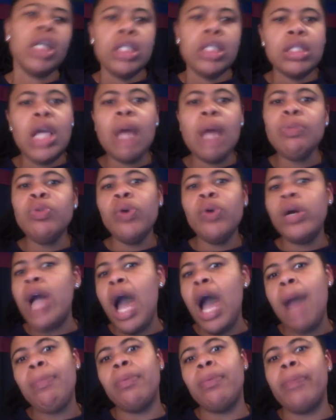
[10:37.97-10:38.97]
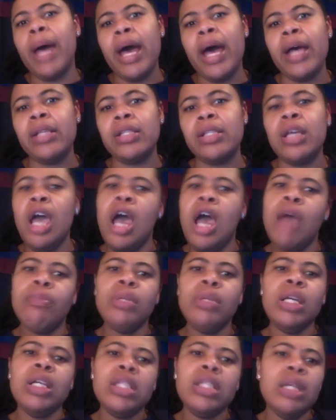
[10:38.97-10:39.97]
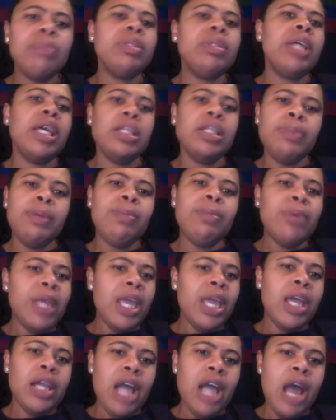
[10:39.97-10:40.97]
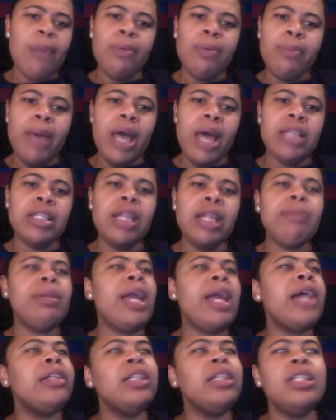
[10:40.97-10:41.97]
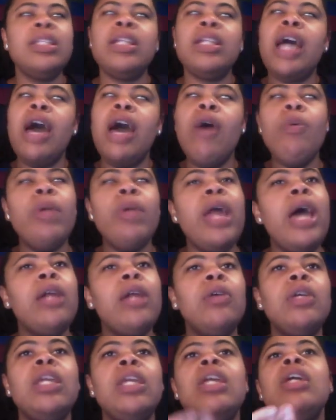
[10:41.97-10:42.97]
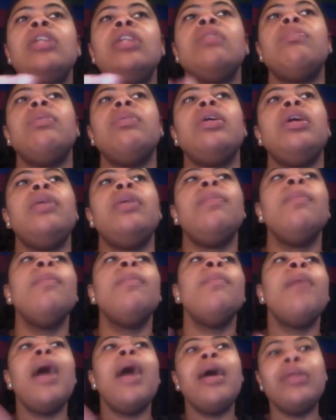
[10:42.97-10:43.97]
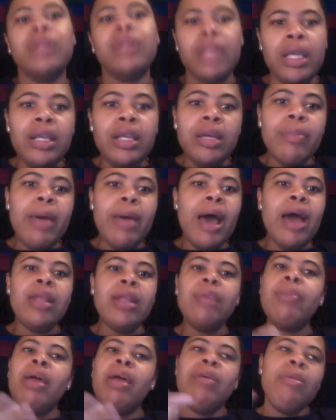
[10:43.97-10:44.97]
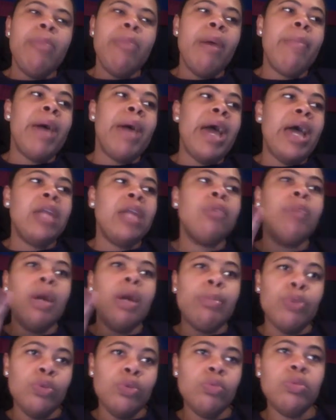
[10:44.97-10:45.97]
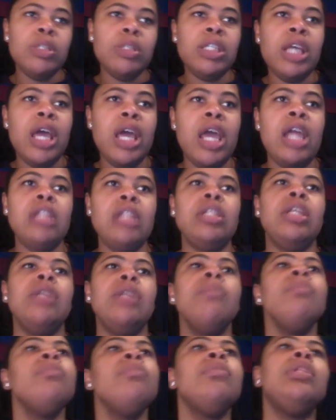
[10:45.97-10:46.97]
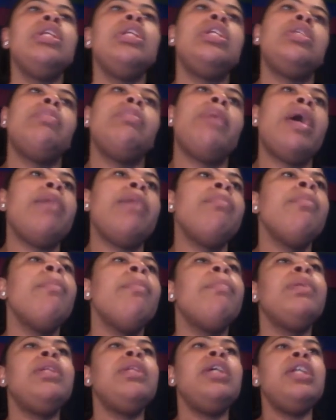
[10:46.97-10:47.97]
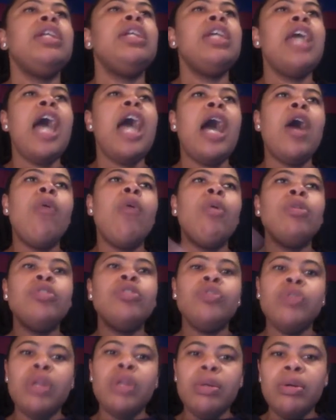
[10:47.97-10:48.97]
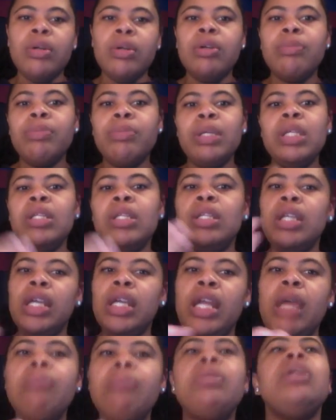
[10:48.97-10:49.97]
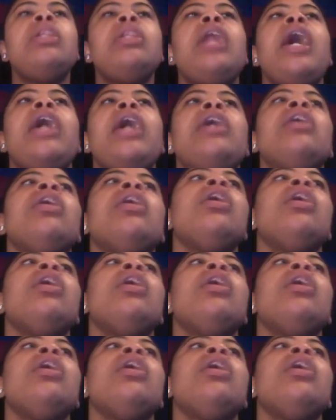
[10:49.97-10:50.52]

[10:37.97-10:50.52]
come to a compromise because sometimes people can't compromise and they be like listen i don't want to have no kids but i think about it maybe my mind or my mood will change and listen babe but then again i don't want you to um be looking at me like